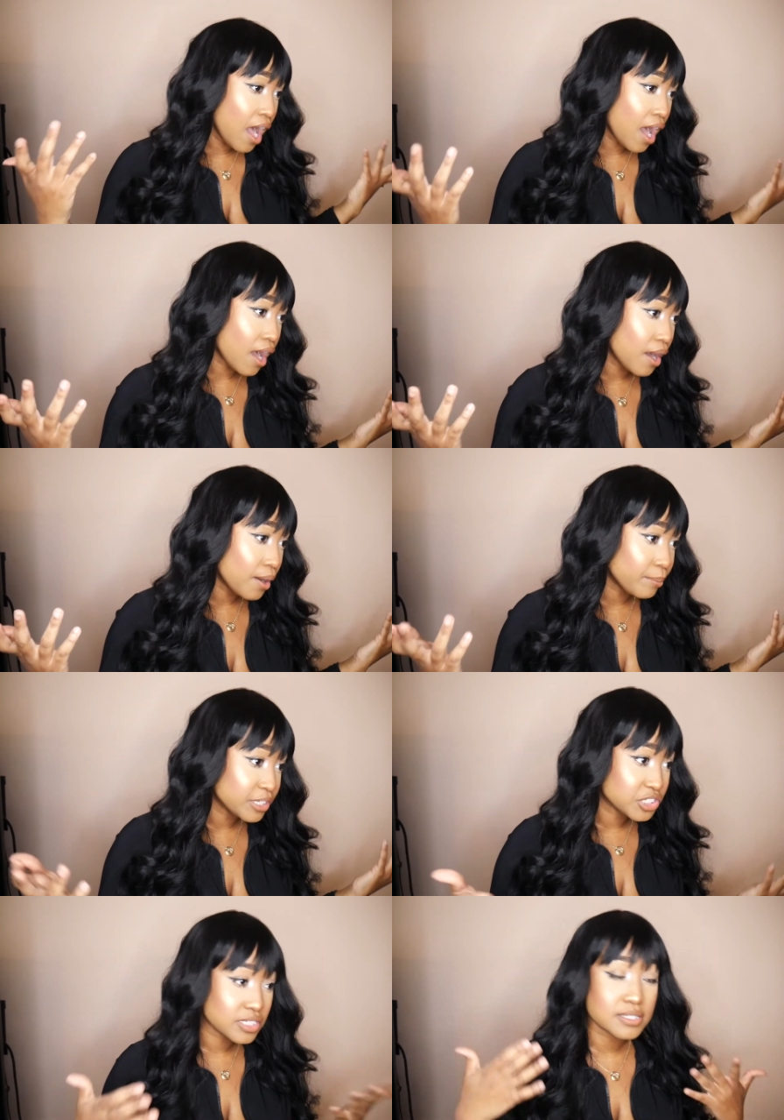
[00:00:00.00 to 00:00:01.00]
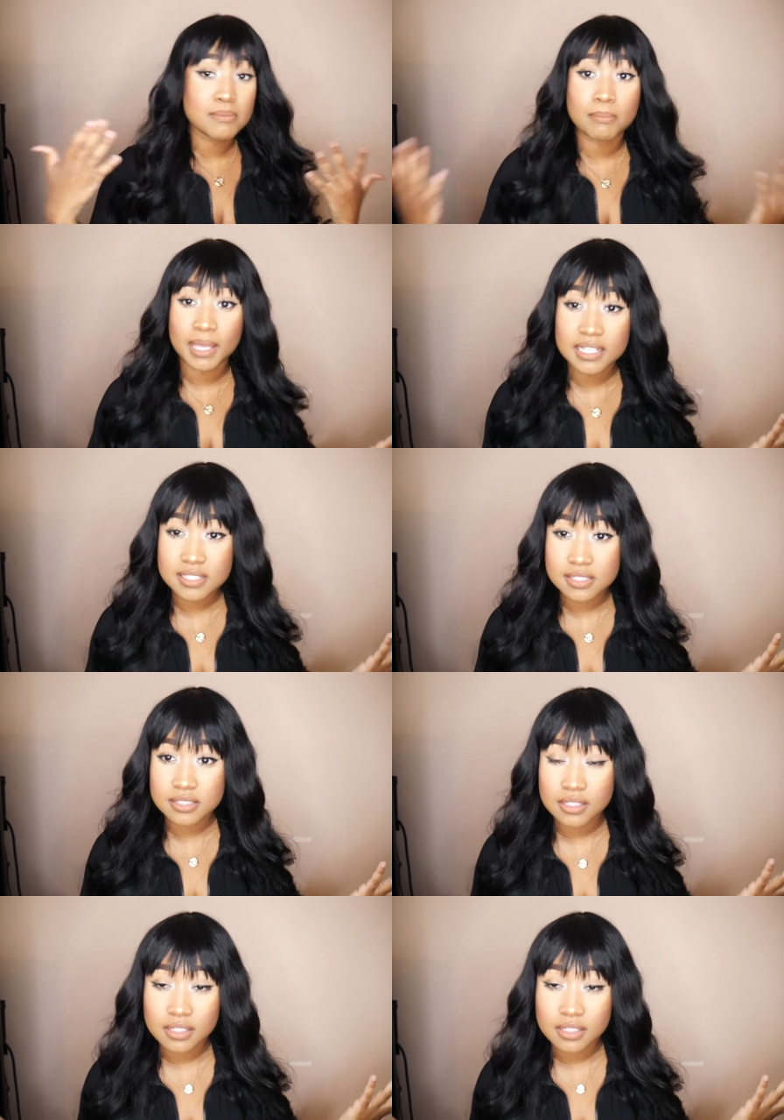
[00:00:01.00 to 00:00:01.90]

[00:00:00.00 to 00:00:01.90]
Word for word: Um, it just makes